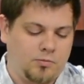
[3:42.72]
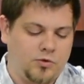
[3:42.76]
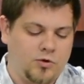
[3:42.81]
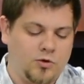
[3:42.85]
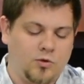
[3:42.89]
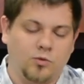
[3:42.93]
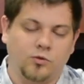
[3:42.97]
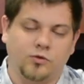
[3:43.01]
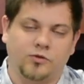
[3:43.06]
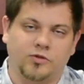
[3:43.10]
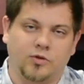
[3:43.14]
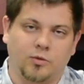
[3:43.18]

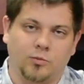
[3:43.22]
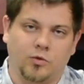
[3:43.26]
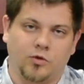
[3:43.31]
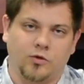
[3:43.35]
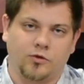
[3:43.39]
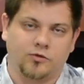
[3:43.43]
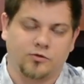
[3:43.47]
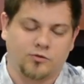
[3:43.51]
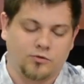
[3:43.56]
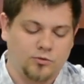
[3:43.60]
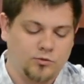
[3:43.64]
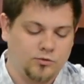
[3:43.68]
use some of the
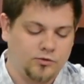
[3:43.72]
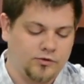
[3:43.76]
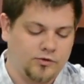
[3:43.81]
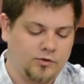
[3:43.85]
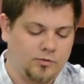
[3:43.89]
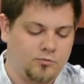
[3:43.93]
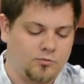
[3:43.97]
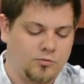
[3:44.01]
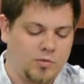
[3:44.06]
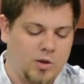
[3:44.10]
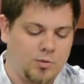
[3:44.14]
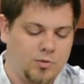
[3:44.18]
screws
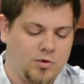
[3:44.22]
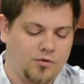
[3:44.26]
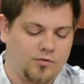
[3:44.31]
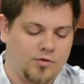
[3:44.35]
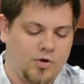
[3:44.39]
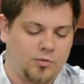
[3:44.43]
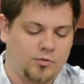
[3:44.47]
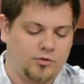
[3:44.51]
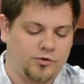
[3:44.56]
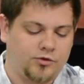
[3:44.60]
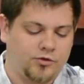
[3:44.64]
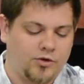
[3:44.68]
and maybe a
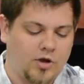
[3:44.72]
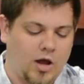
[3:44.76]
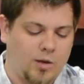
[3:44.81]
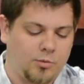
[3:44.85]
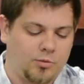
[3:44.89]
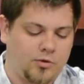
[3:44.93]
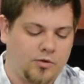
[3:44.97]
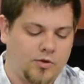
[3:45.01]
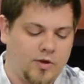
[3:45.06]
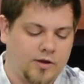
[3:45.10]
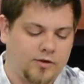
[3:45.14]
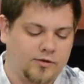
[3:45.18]
rubber
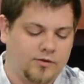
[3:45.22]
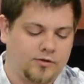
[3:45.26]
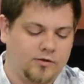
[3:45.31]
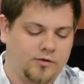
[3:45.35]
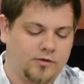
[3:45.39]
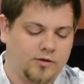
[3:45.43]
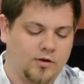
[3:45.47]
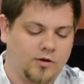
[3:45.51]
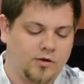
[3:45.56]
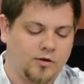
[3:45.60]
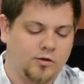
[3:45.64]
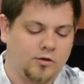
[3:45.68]
stopper that's
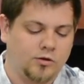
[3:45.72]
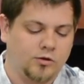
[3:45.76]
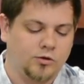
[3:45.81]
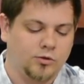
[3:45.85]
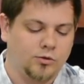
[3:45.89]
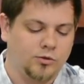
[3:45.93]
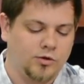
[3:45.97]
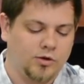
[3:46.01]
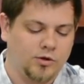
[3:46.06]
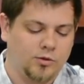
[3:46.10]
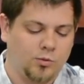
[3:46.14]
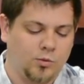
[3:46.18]

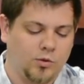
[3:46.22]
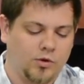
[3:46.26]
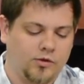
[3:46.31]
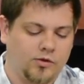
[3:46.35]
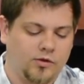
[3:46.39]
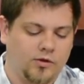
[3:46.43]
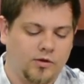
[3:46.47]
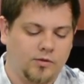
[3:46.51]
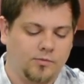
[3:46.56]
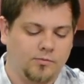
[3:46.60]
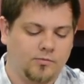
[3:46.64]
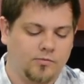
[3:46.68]
included with
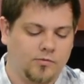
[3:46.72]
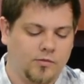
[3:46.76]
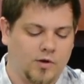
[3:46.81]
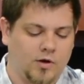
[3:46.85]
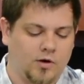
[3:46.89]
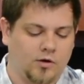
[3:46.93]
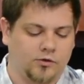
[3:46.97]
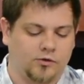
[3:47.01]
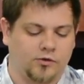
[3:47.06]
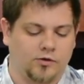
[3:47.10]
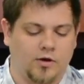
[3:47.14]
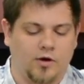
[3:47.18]
it. And
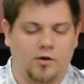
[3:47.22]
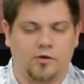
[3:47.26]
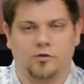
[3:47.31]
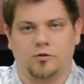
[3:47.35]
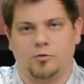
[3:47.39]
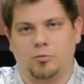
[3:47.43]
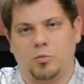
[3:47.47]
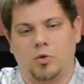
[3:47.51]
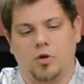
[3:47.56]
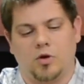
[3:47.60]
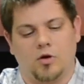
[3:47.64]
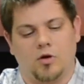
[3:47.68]
I'll just kind of
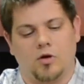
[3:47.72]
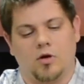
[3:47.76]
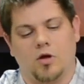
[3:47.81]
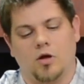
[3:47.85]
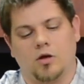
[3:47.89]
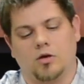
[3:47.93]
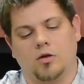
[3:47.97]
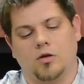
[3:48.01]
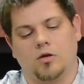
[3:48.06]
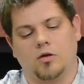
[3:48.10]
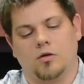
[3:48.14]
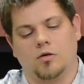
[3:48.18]
spin it
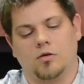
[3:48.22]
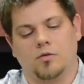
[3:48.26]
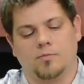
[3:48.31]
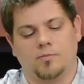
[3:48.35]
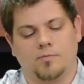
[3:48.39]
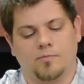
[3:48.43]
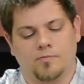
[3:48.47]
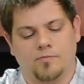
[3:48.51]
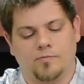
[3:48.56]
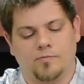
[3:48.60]
on here